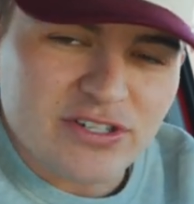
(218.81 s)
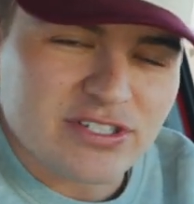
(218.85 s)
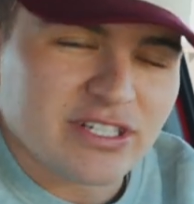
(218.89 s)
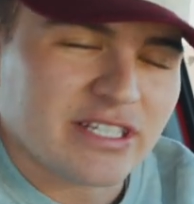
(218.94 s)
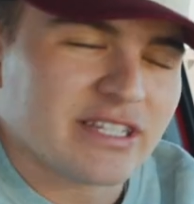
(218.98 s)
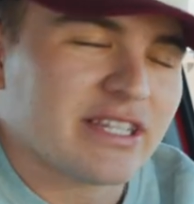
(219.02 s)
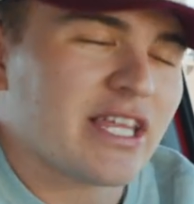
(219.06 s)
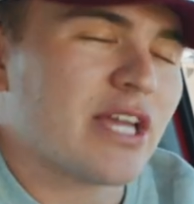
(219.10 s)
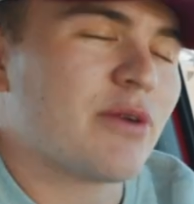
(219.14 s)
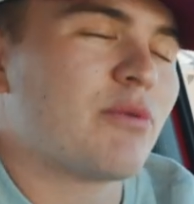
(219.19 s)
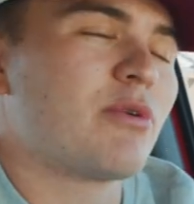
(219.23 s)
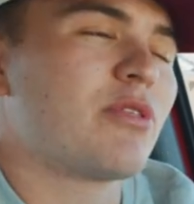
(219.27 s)
Like,
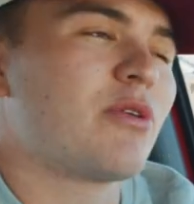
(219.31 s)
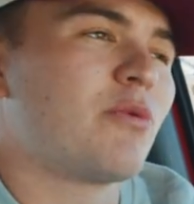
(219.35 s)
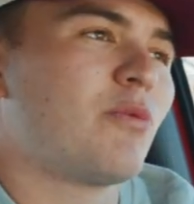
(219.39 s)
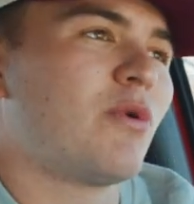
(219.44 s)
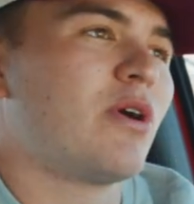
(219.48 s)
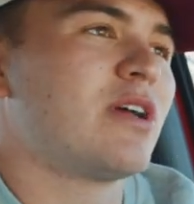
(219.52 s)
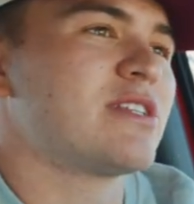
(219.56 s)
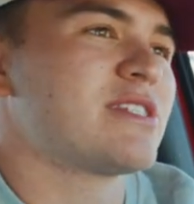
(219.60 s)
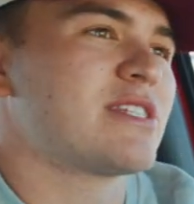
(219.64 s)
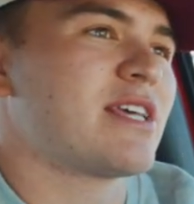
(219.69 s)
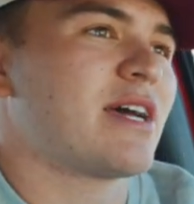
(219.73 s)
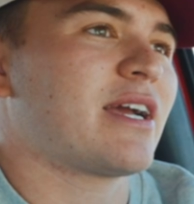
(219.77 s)
they were the
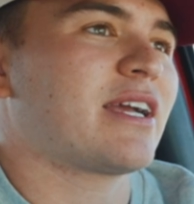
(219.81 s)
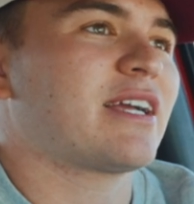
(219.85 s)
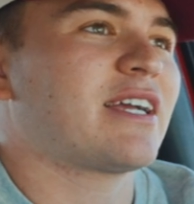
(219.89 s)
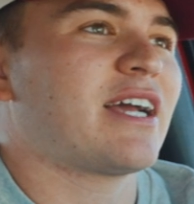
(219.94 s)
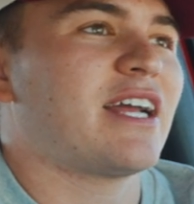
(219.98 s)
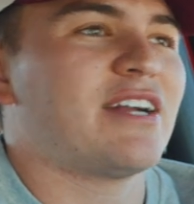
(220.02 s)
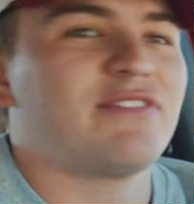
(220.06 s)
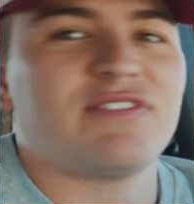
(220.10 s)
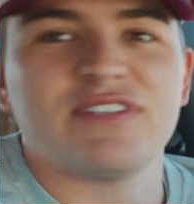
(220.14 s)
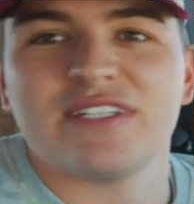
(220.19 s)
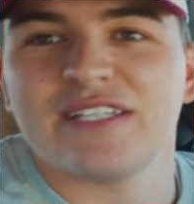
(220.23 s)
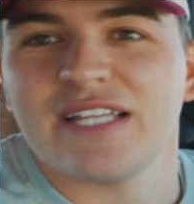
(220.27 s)
ones that kind
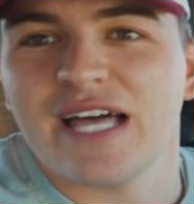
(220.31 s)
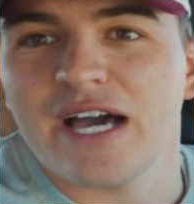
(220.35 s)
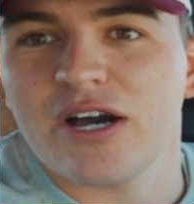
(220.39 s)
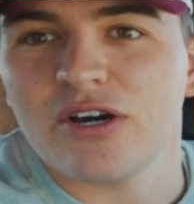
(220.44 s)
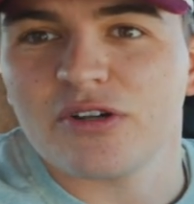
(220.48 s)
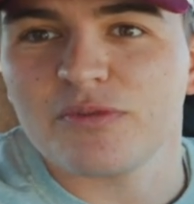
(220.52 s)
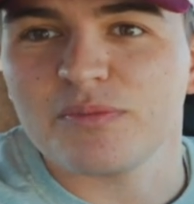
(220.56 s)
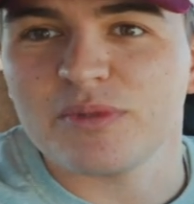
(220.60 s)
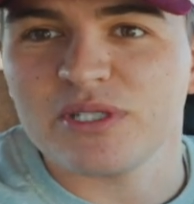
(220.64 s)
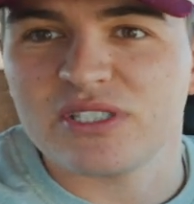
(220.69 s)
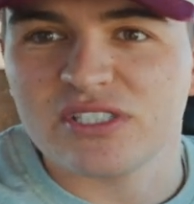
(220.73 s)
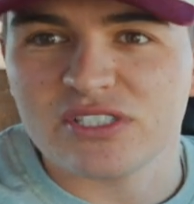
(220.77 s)
of allowed
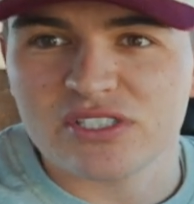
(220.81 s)
me to